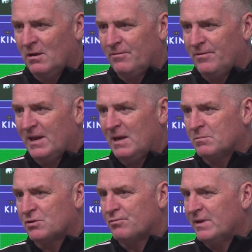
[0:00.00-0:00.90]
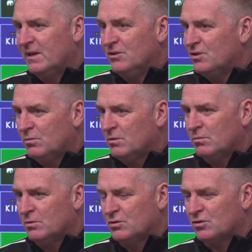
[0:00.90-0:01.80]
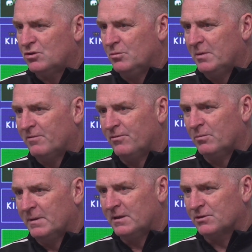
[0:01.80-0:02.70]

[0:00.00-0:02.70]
for him to re-injure was just too big for me.